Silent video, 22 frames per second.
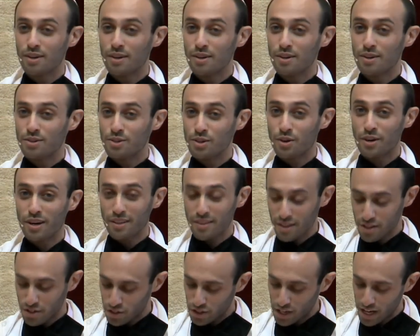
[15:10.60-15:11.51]
During
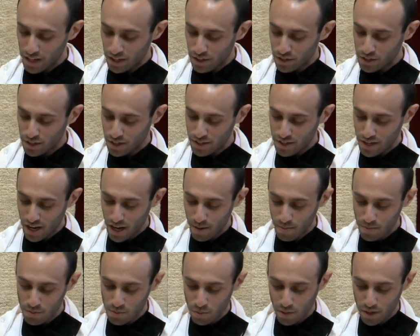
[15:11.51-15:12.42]
these challenging
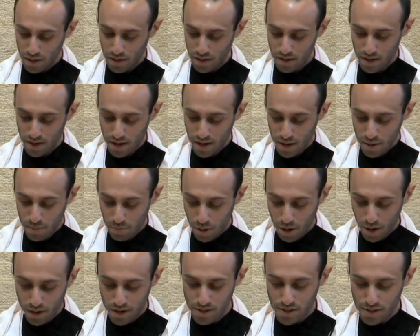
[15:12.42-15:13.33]
times when
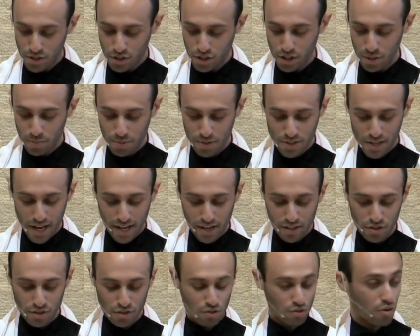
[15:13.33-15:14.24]
partisanship is at
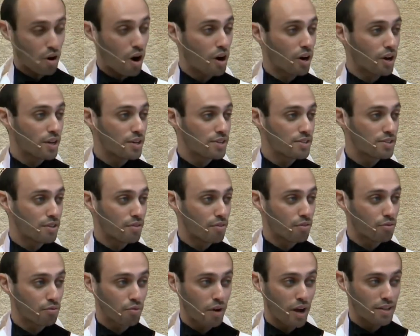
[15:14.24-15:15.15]
its strongest and
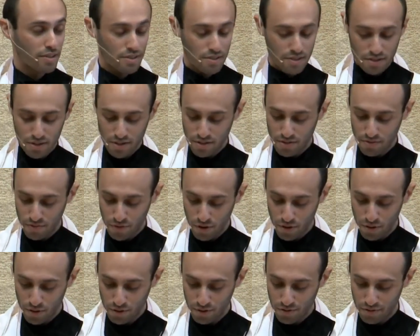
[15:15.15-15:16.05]
threatens to
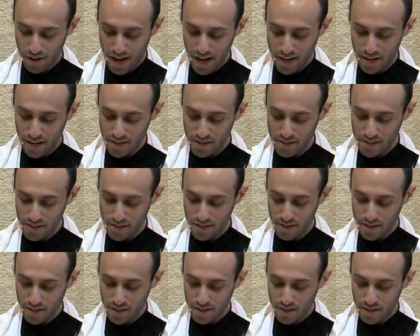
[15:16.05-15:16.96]
further divide us,
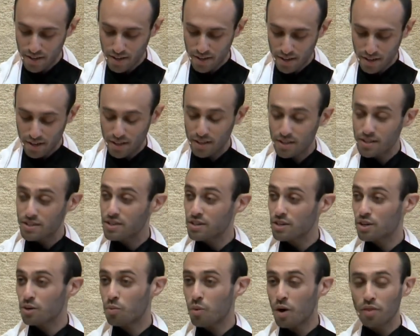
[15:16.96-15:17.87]

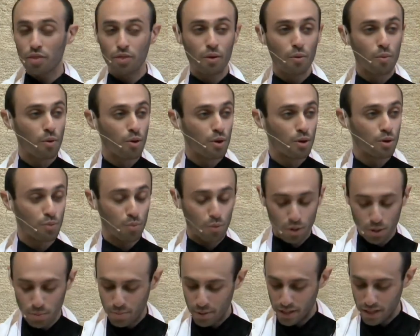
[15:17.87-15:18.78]
consider what the world
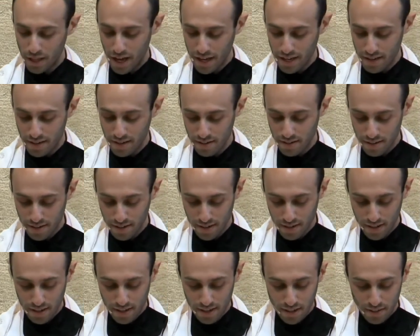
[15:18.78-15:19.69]
would be like
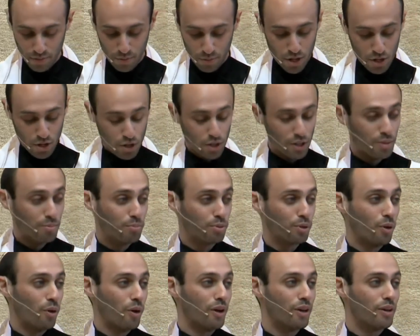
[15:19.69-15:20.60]
if we could
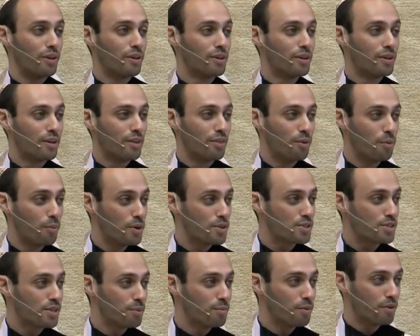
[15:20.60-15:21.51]
employ the
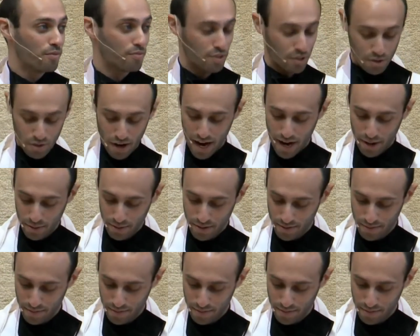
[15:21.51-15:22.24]
wisdom of the crowd,